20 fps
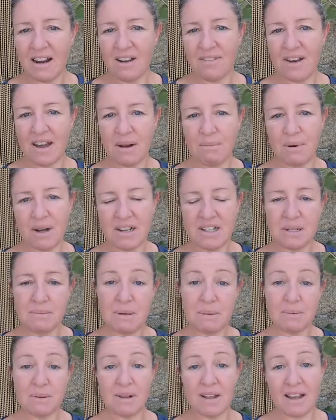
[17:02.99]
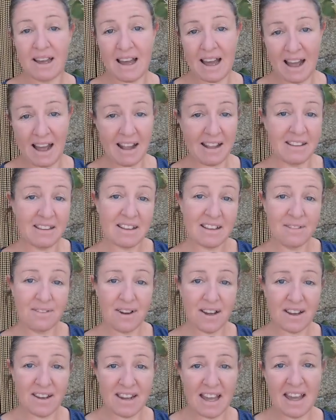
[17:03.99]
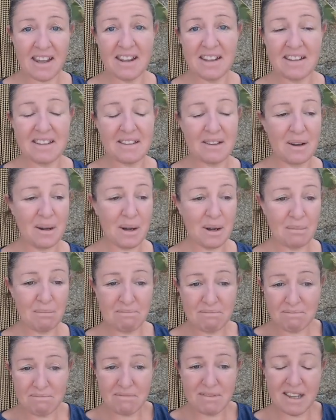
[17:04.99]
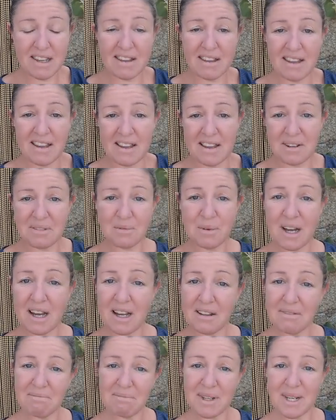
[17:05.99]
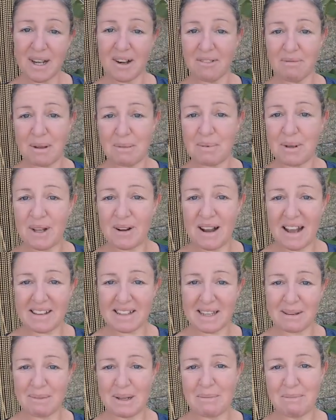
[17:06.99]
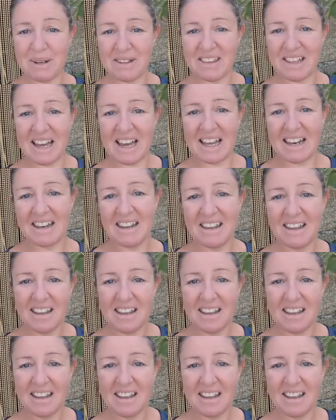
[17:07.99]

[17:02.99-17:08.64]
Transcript: I've had a bunch of people ask if I could add it, so I'm thinking, well, you know, if people are asking me to put that,